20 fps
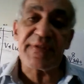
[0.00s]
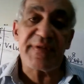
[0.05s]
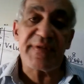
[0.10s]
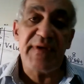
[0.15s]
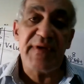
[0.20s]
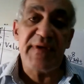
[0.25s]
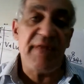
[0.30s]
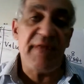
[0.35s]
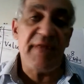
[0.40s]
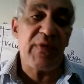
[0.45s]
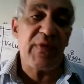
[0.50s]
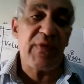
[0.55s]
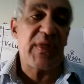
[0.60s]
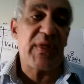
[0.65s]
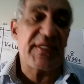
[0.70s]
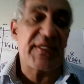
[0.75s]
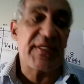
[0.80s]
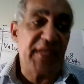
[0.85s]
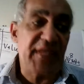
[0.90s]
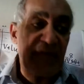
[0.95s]
Everyone is
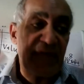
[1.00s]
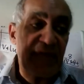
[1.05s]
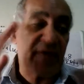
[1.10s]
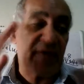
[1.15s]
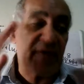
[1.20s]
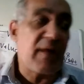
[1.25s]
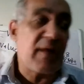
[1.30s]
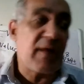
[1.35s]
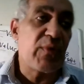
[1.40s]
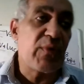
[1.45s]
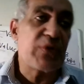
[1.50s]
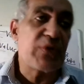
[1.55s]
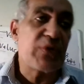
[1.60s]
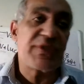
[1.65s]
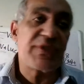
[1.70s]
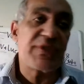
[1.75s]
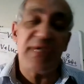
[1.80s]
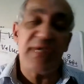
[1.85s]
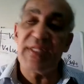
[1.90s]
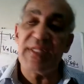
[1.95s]
having a mood
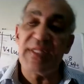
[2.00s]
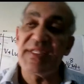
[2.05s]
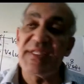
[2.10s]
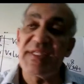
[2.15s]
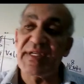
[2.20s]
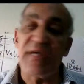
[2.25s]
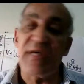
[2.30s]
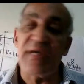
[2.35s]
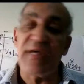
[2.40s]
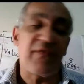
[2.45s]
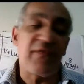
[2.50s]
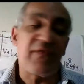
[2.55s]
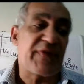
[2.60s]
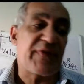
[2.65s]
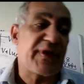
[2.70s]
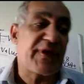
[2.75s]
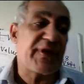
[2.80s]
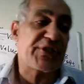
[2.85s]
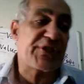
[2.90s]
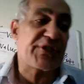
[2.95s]
in this kind of
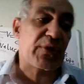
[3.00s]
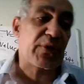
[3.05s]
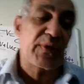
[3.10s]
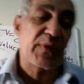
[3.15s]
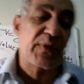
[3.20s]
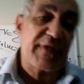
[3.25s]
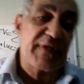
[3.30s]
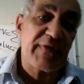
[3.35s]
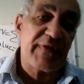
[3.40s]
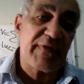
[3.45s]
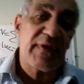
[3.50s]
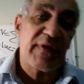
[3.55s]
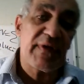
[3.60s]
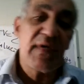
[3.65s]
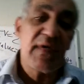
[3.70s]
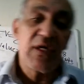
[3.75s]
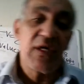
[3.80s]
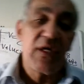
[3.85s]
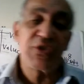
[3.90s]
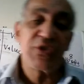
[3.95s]
furniture or whatever,
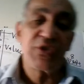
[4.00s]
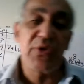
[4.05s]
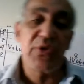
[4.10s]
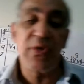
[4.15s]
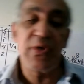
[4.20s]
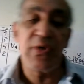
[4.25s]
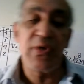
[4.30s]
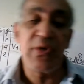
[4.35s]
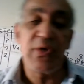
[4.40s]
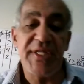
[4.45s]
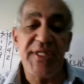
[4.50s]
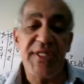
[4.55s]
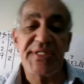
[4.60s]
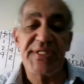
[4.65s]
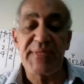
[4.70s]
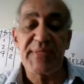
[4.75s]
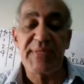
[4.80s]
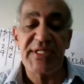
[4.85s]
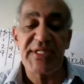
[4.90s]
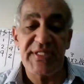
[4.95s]
so he needs
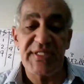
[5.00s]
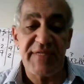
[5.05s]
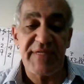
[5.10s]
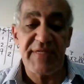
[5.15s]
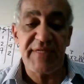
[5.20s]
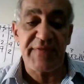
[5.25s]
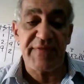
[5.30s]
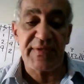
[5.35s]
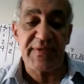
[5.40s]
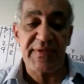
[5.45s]
something different.